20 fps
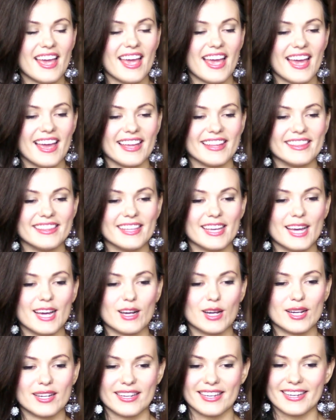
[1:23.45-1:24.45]
and
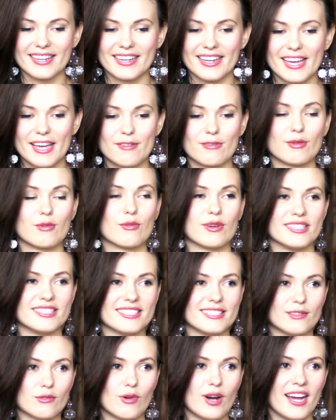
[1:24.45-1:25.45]
every
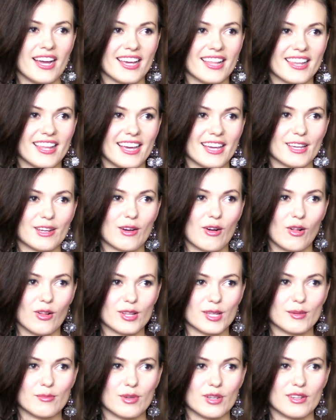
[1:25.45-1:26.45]
once in a while I call
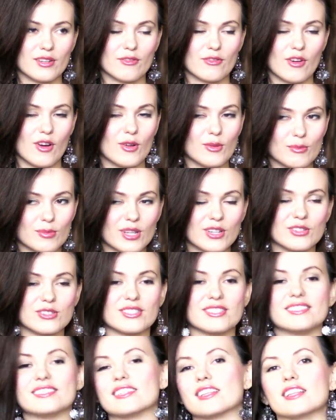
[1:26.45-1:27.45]
him on the phone because
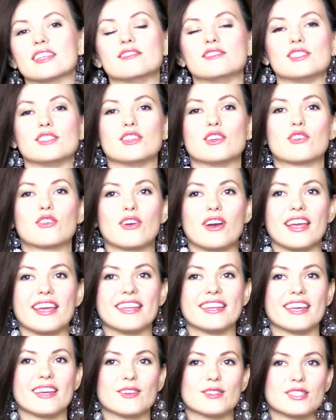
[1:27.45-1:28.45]
he still lives in
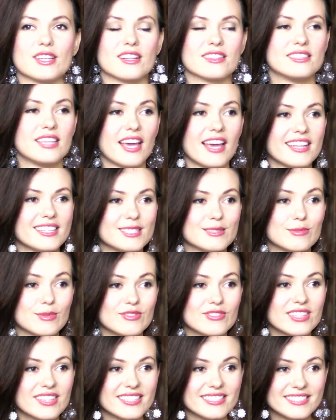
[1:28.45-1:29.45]
Ukraine, and I'll tell, Dad, did we
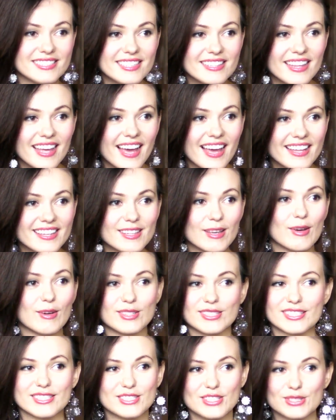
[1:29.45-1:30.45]
really see that, or
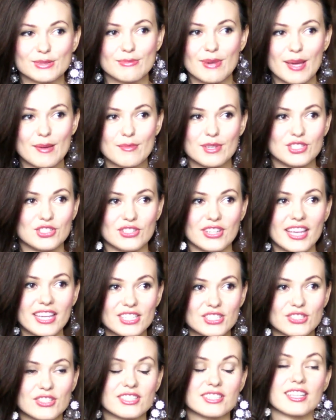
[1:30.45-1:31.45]
is it just my
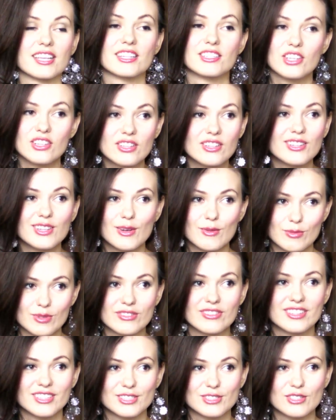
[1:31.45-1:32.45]
imagination? He's like, no,
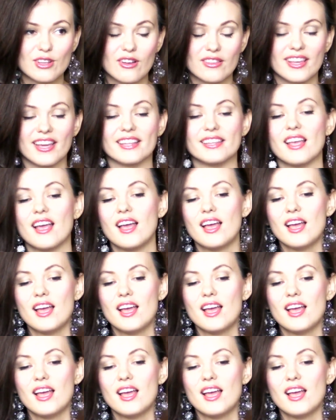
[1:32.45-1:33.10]
we really saw that.